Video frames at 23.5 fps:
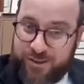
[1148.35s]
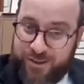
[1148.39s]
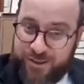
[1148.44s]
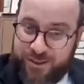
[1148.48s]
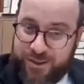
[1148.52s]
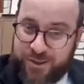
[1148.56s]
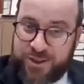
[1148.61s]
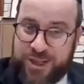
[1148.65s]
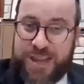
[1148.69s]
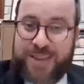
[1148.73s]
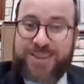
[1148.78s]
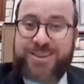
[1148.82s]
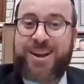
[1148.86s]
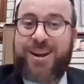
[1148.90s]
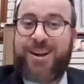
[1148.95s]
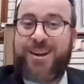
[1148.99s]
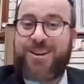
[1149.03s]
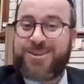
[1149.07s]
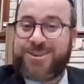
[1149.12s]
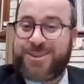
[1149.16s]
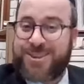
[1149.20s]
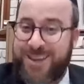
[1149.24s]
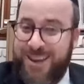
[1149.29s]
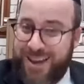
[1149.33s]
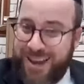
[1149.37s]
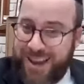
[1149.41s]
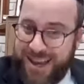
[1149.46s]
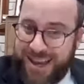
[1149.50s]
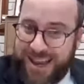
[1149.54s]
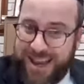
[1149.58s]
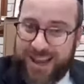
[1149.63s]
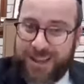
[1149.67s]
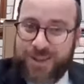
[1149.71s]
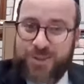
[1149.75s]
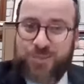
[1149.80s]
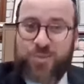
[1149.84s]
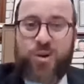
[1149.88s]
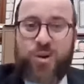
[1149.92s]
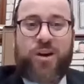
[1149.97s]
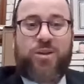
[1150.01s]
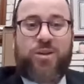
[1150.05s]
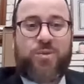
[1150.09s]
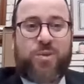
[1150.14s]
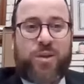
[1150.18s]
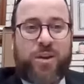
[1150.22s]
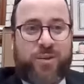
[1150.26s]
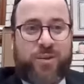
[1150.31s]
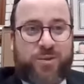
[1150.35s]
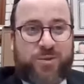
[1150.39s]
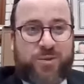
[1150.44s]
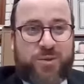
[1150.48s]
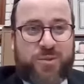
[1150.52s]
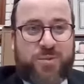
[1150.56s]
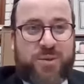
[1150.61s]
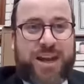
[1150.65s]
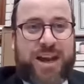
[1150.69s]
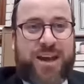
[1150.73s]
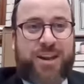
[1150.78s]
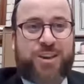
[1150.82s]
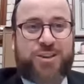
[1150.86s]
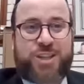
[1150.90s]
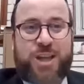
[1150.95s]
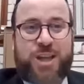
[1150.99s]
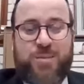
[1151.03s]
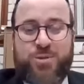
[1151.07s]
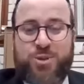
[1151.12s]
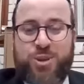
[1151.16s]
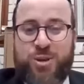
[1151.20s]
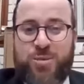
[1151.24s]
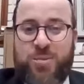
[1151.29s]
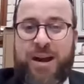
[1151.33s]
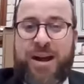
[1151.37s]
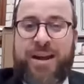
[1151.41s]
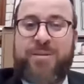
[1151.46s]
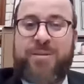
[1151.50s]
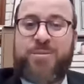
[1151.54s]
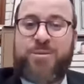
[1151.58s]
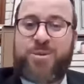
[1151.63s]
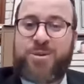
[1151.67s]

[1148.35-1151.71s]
the Gentiles as well. We're Kashem Shemaim.